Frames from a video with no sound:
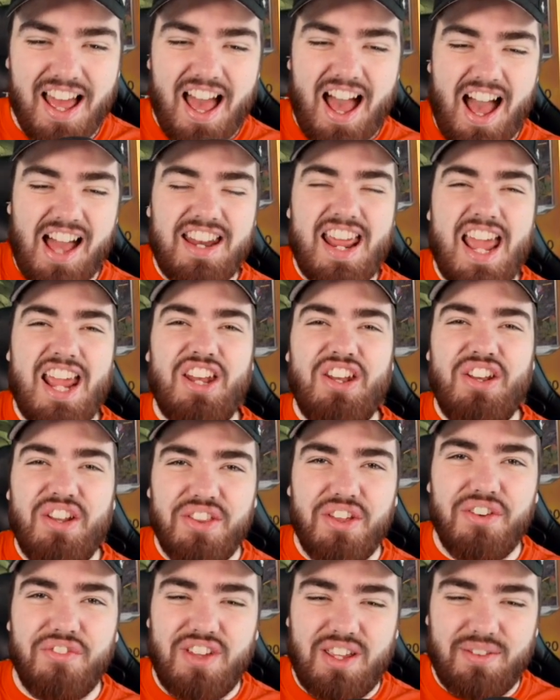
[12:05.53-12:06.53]
And
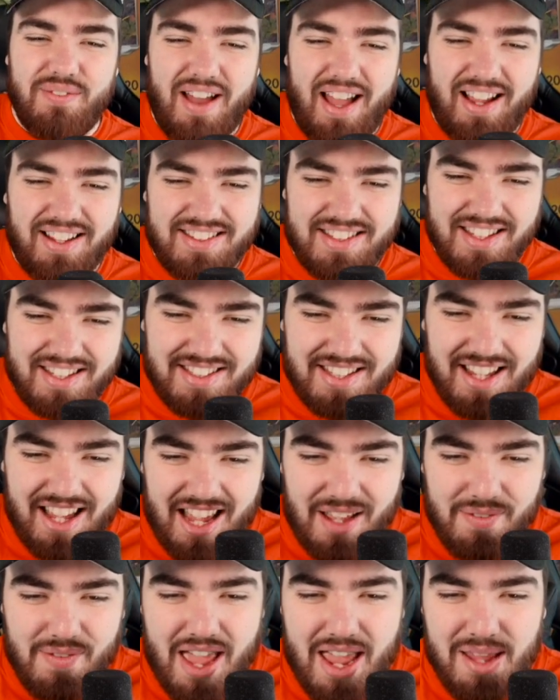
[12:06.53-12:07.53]
another VMAX, this
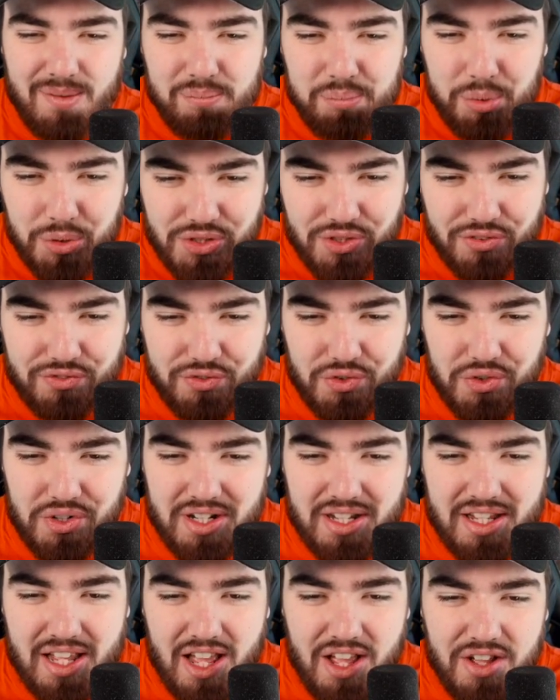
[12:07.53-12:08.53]
time a
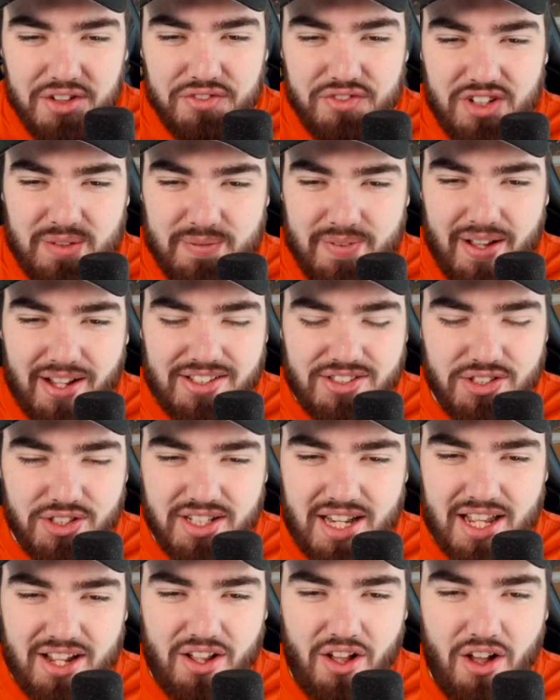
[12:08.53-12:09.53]
Butterfree VMAX. Look at
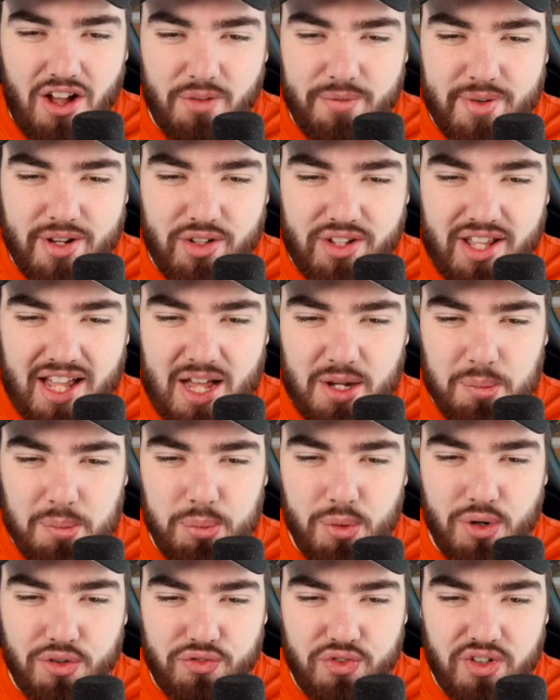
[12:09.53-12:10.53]
that card, man. Look at how the
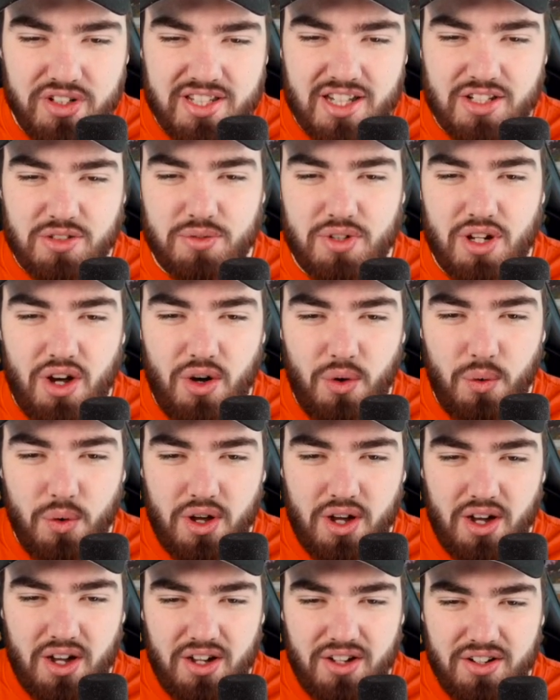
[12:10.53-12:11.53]
Butterfree takes up the whole
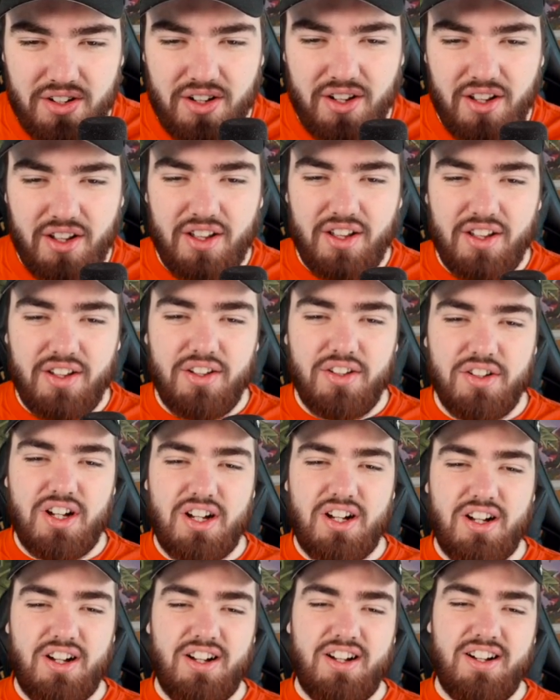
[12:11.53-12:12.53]
card.
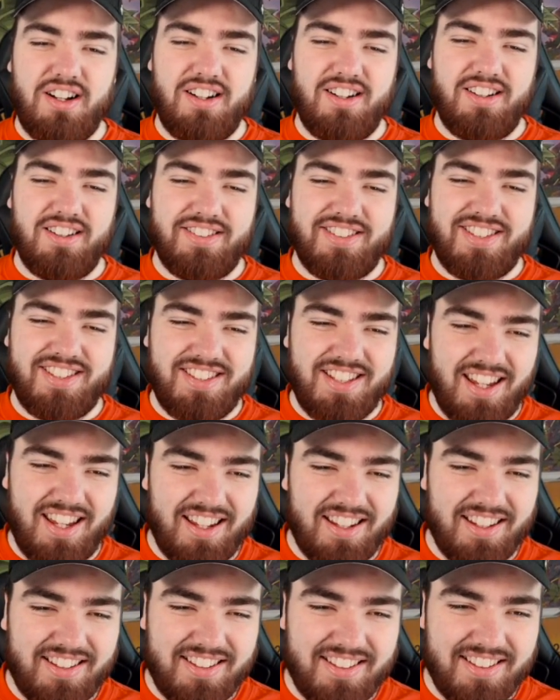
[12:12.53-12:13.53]
Oh,
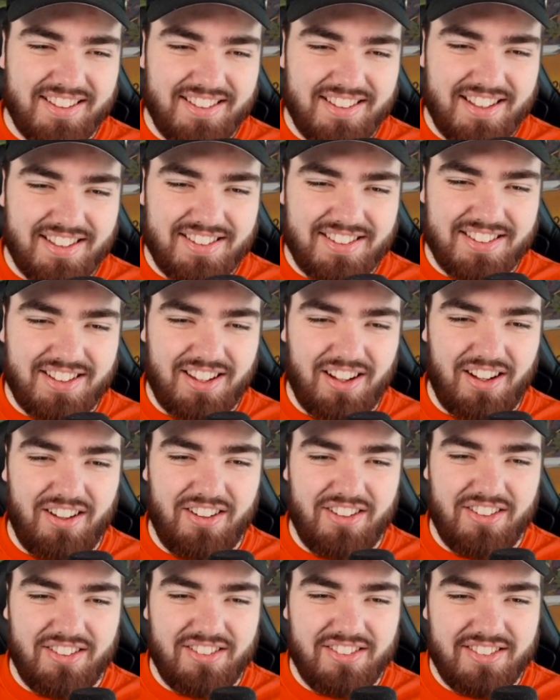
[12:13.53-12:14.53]
sick. Let's
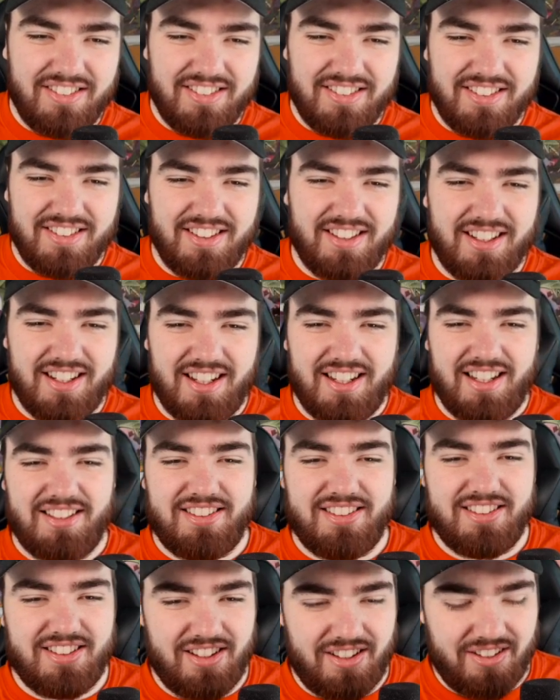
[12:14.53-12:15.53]
go. All right,
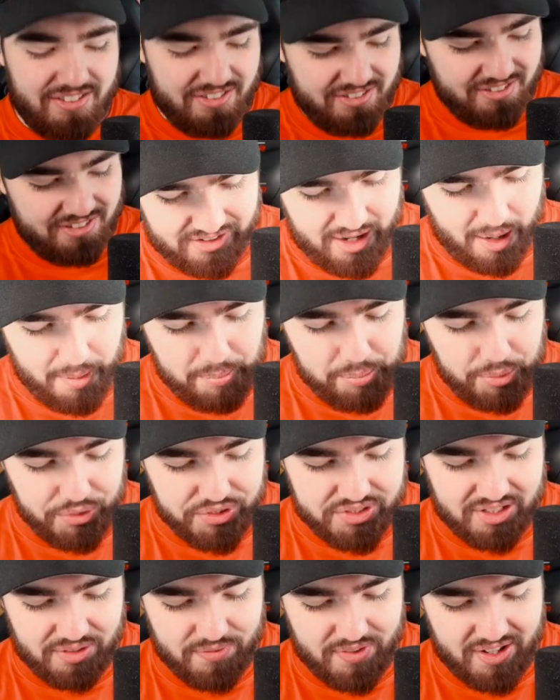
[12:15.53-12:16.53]
let's go. All right, I'm
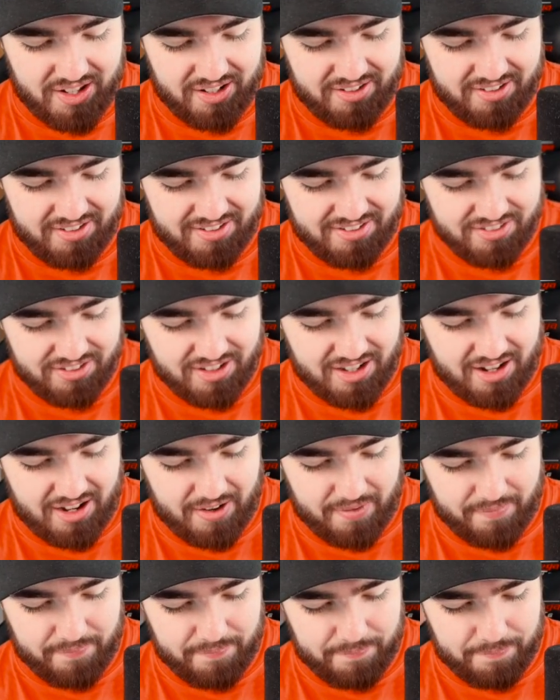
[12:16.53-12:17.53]
buzzing, man. Look at
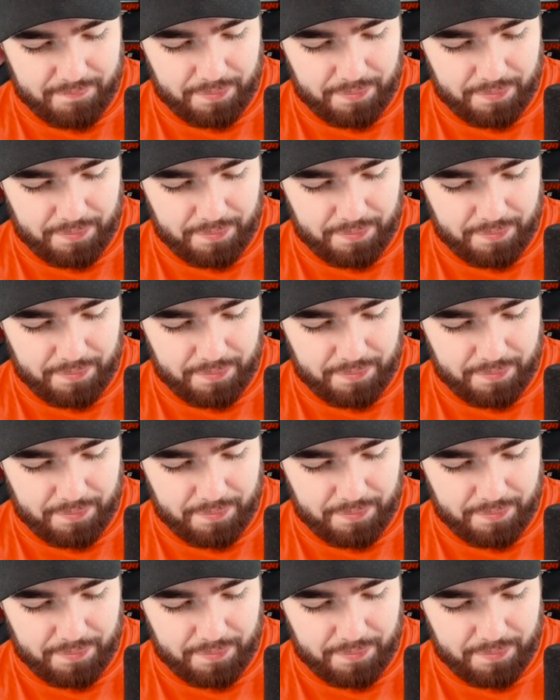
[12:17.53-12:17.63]
that.